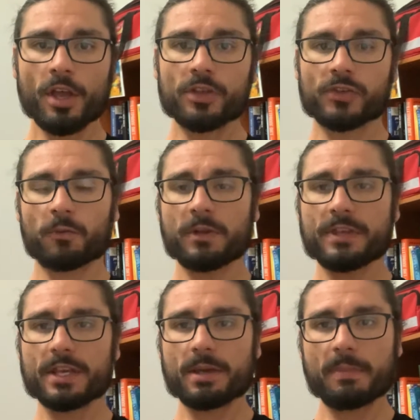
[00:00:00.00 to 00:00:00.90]
So if we
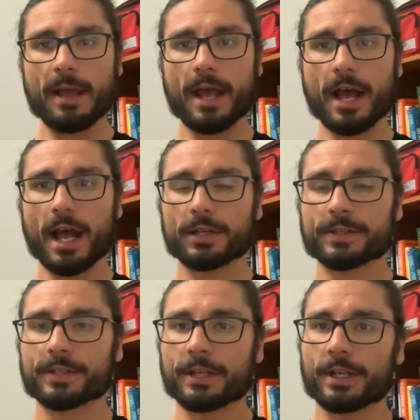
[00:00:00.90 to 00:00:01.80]
think about,
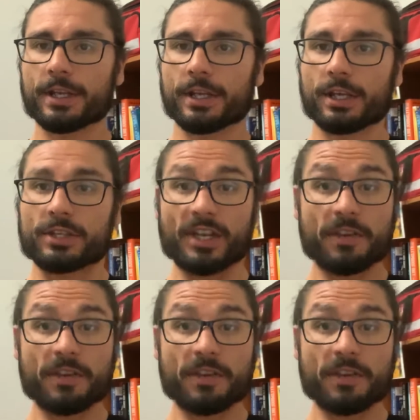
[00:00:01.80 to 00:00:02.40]
say